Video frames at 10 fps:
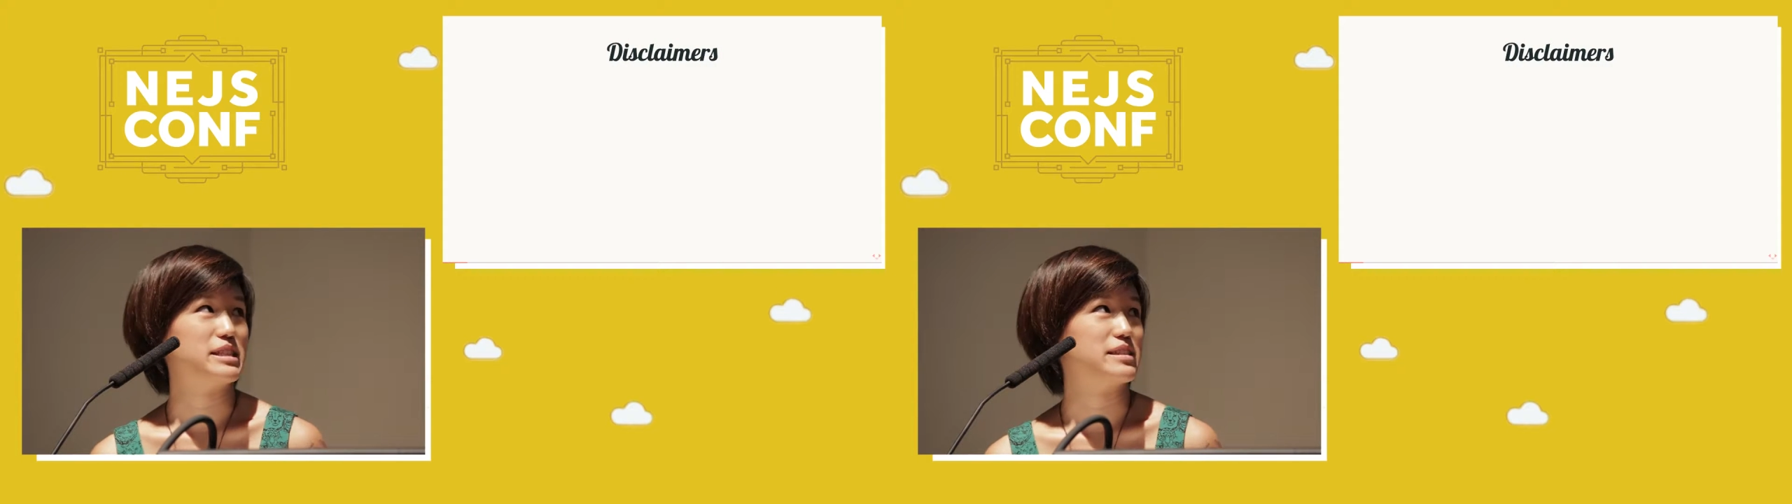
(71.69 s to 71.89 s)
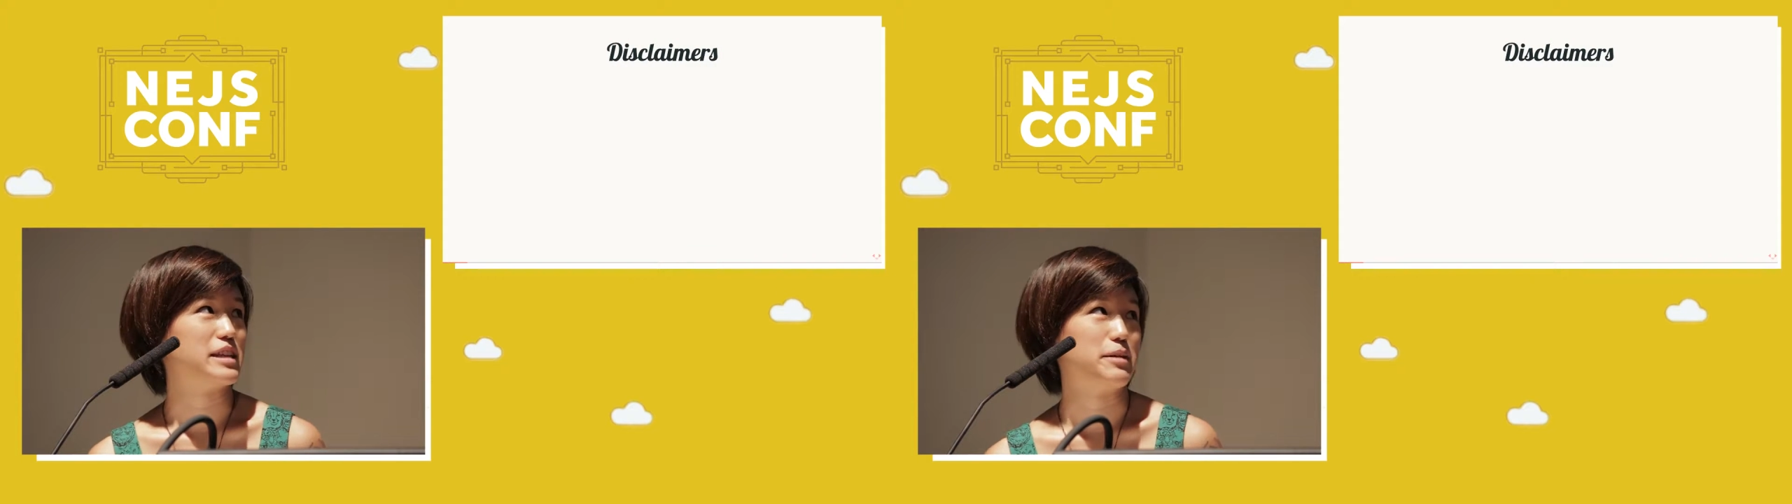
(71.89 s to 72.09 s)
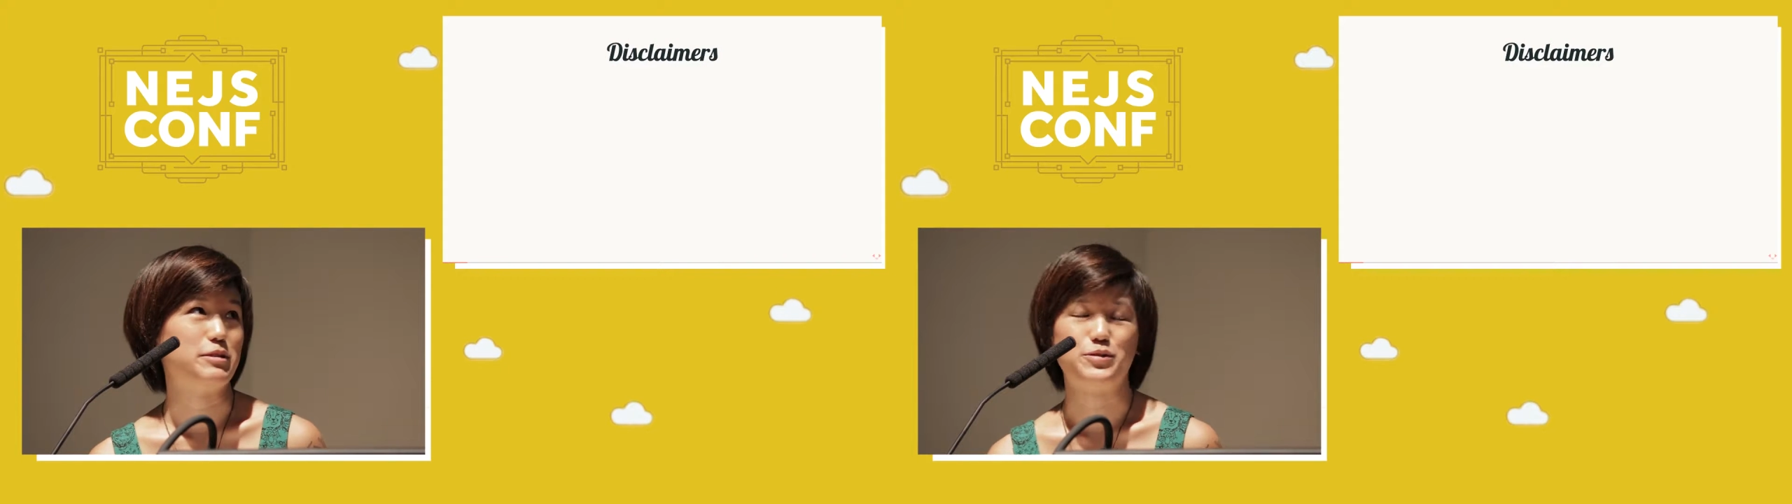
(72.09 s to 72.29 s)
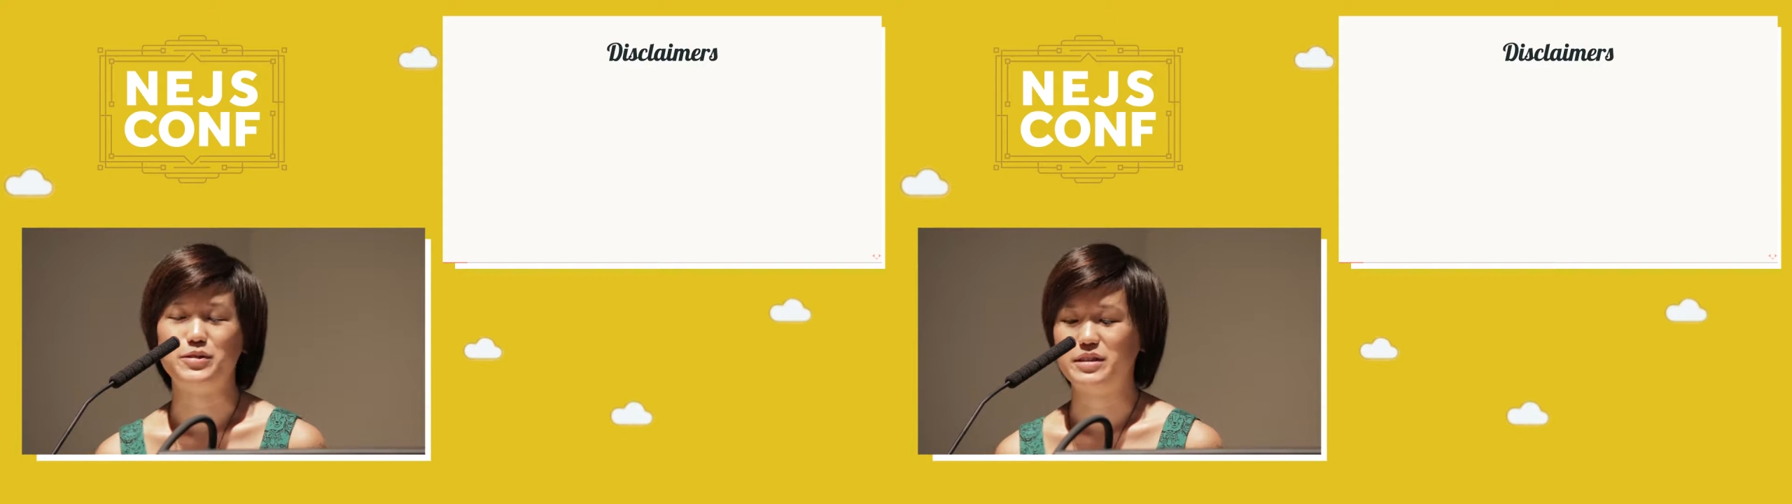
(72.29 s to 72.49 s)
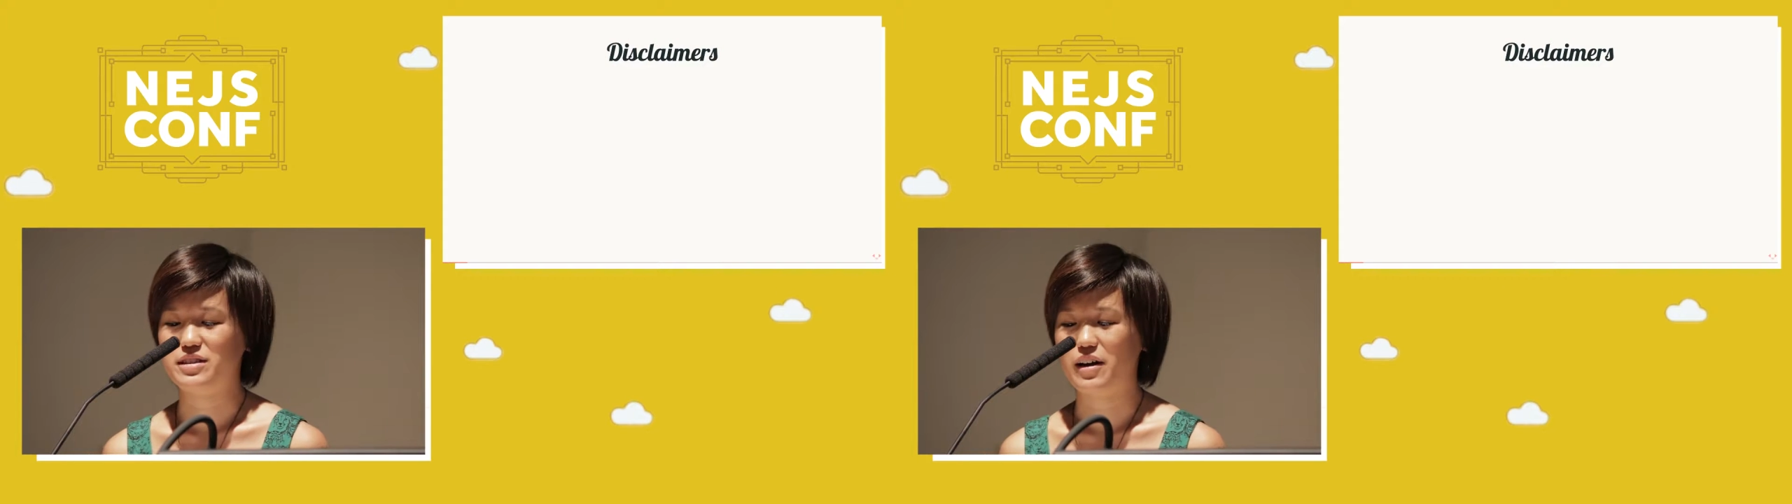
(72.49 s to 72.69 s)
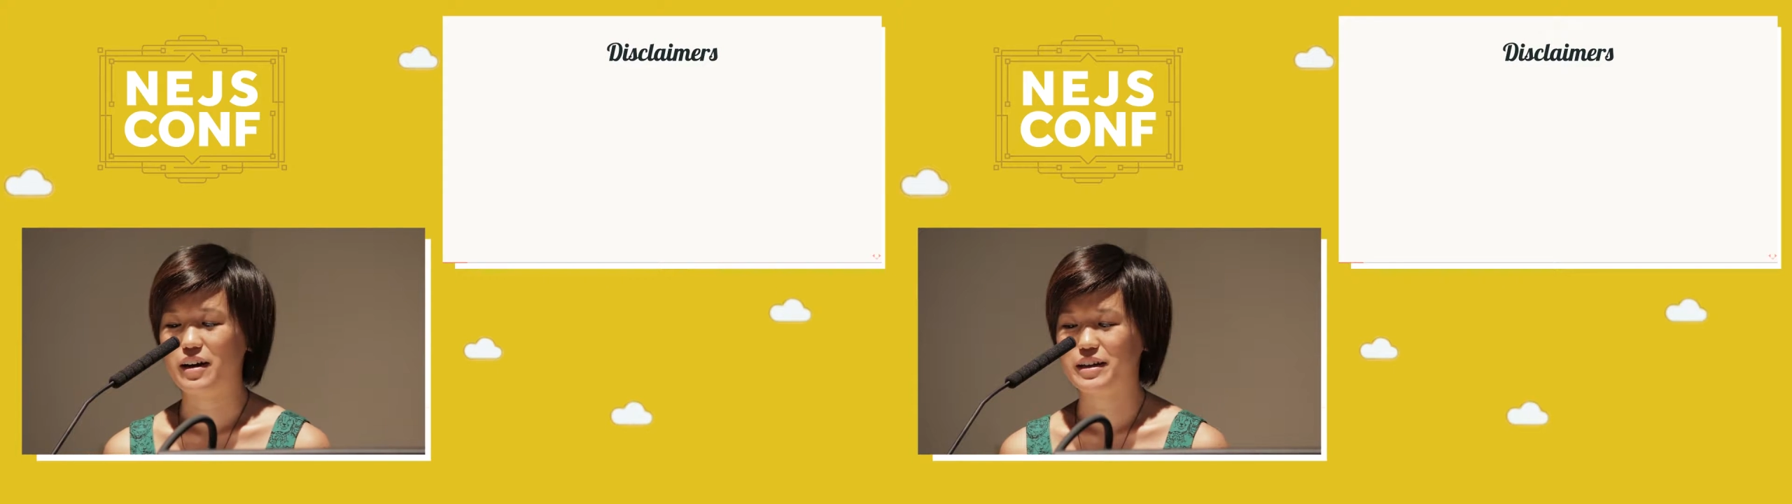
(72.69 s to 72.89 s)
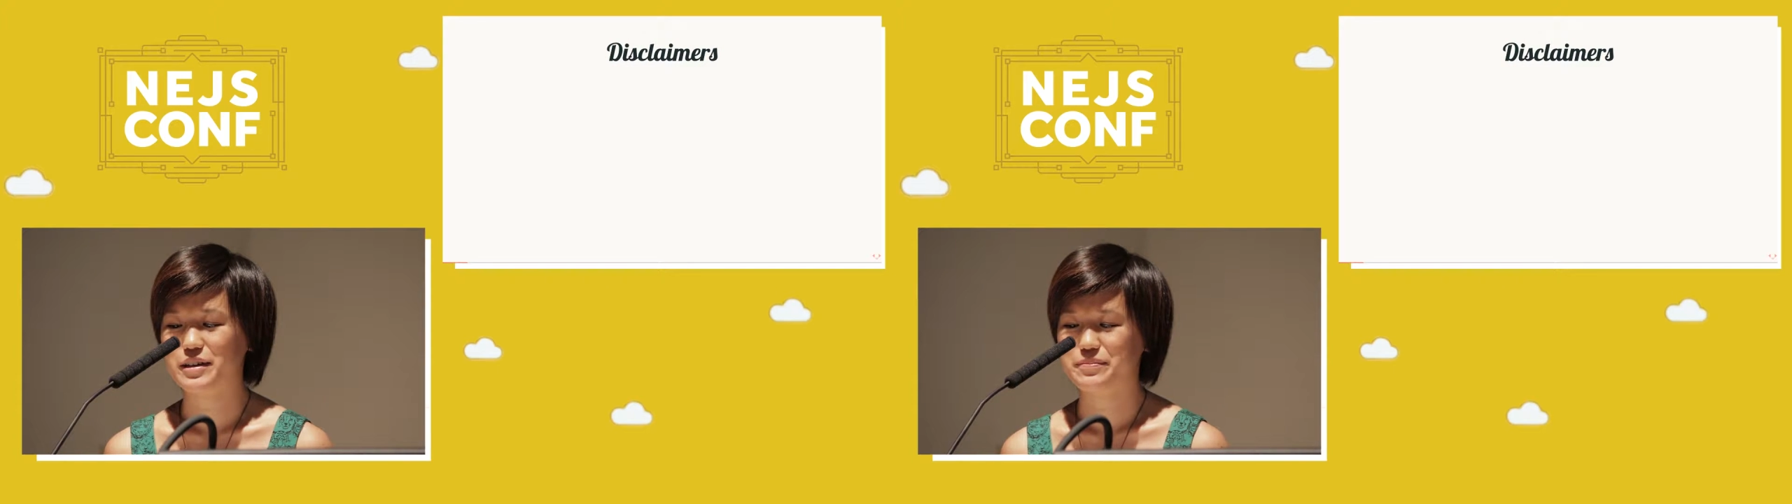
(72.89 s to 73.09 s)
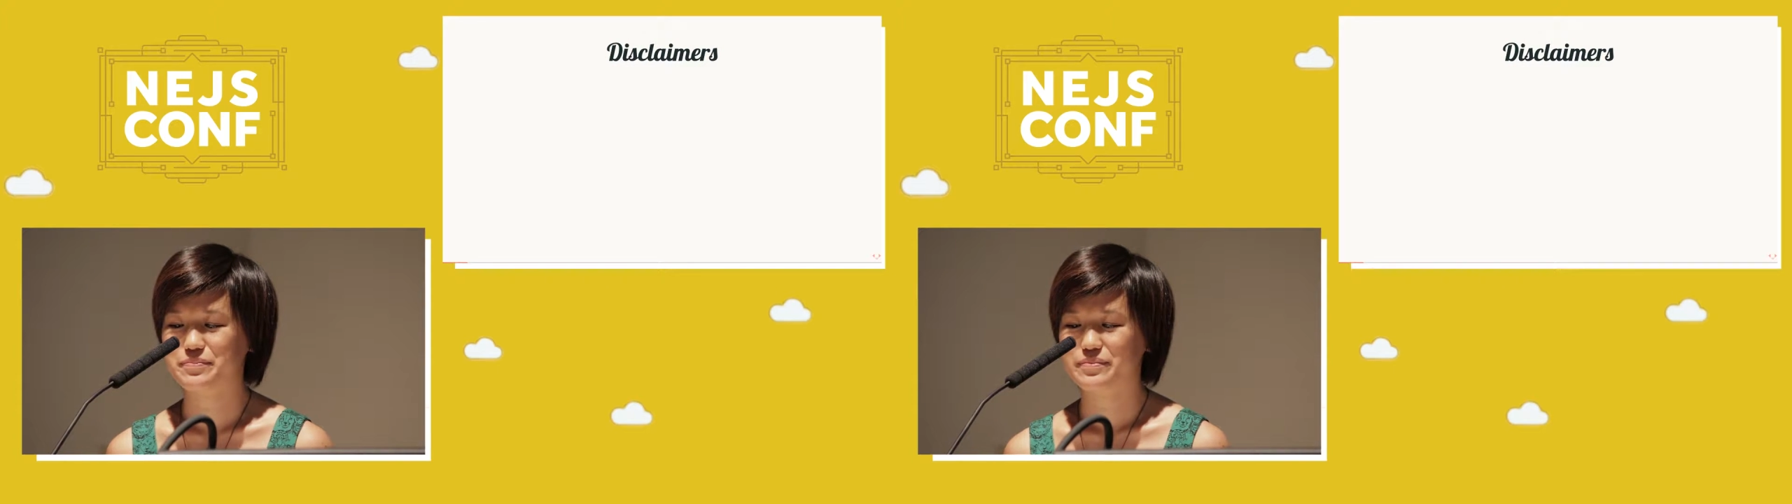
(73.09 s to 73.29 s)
disclaimers for this talk.